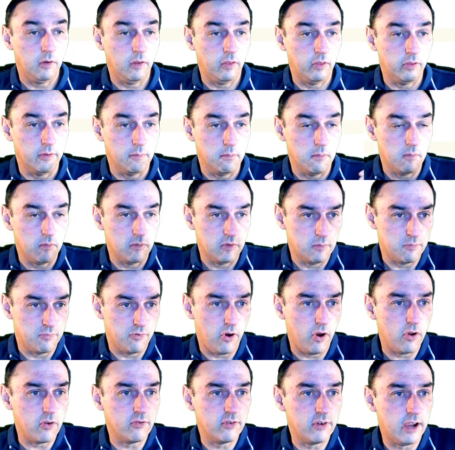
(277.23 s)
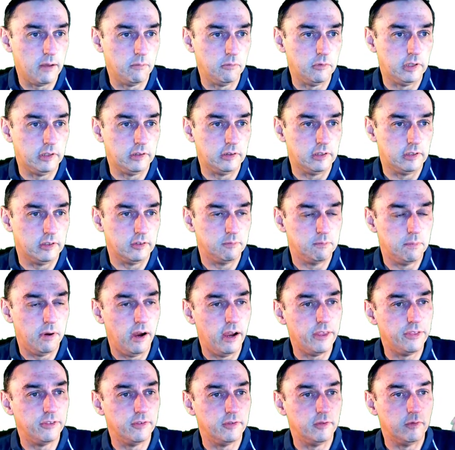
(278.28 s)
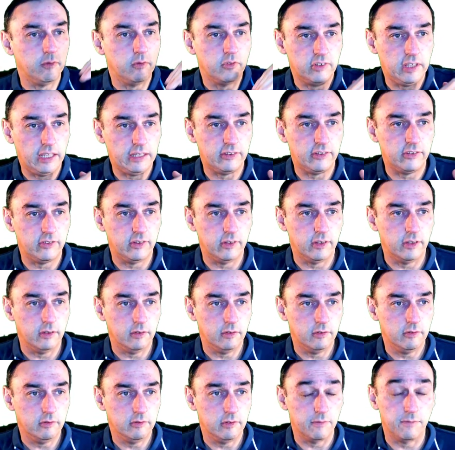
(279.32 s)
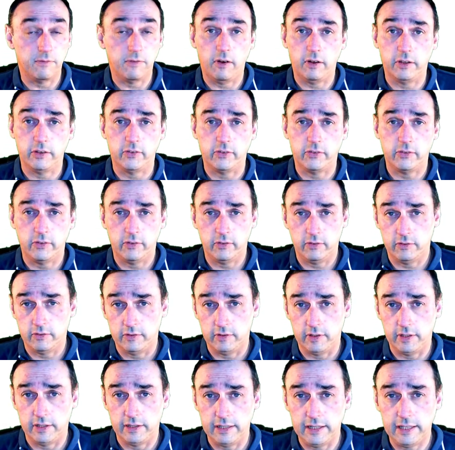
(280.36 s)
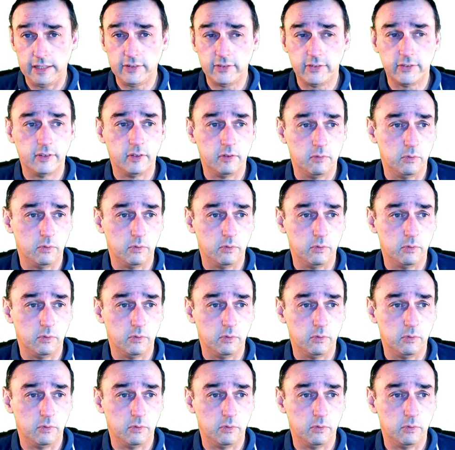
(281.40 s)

the, the program, the Python sets the defines the list,